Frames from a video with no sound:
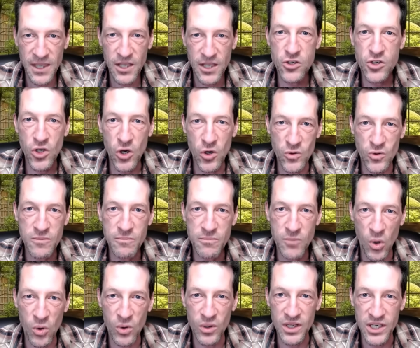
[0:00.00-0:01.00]
don't
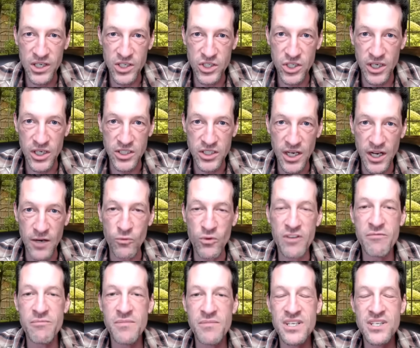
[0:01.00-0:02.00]
morally judge. And
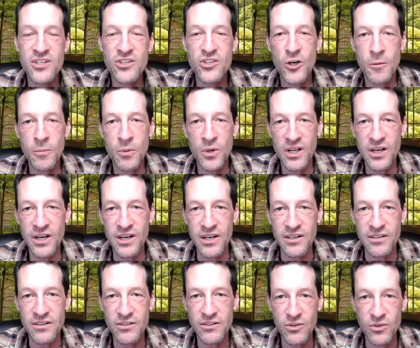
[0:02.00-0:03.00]
we've misinterpreted
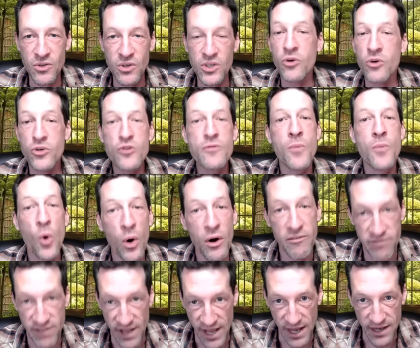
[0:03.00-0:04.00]
it to no, do more
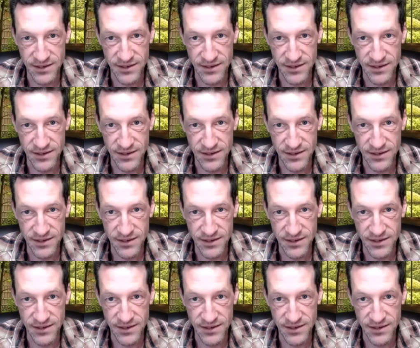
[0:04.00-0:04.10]
of that.